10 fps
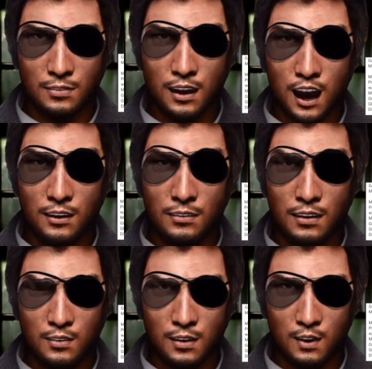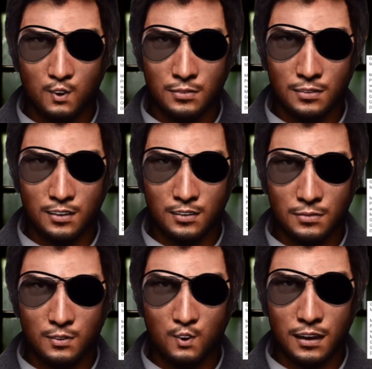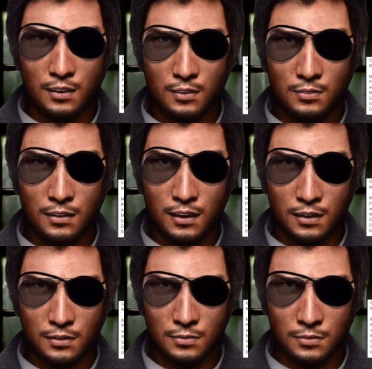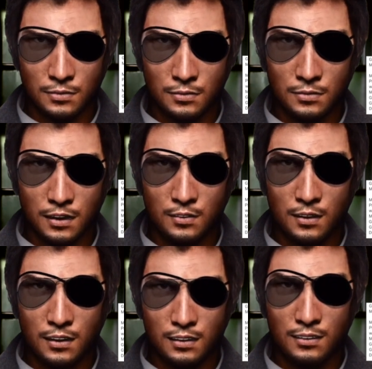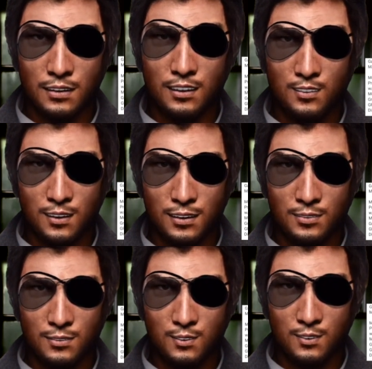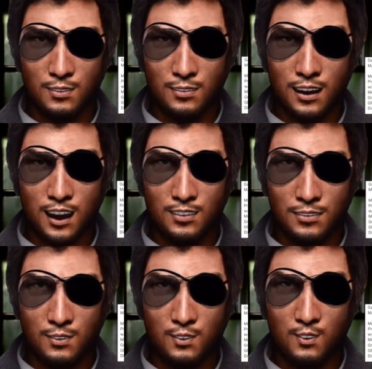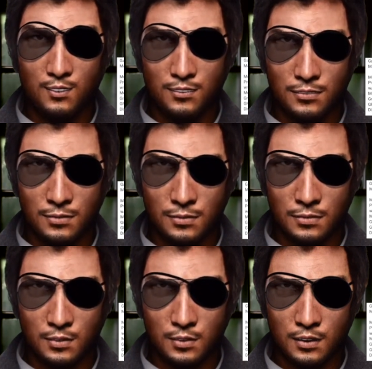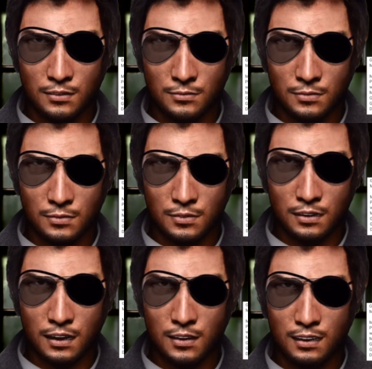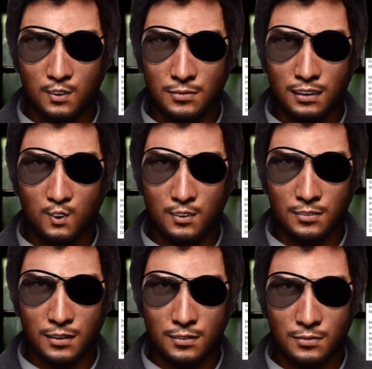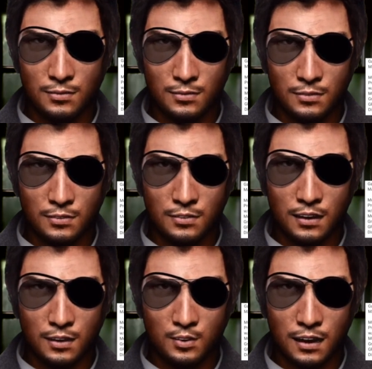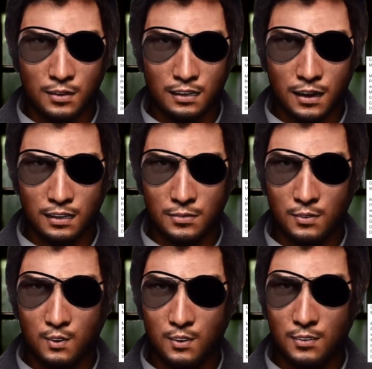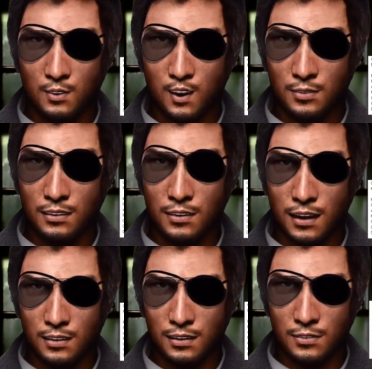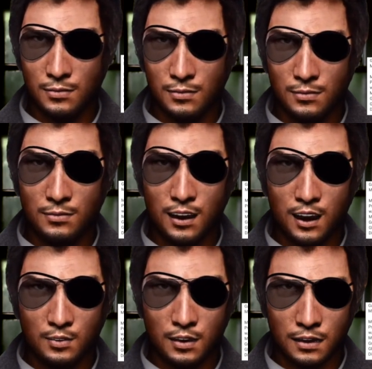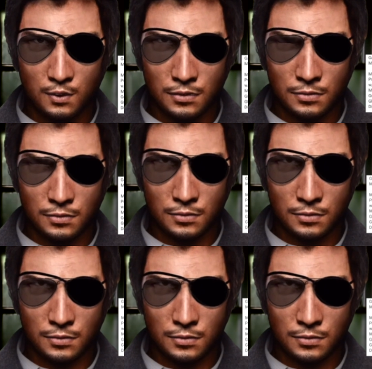The memory is 128 gig, HyperX Fury DDR4 2666, and that's 816 gigabyte sticks, quad channel.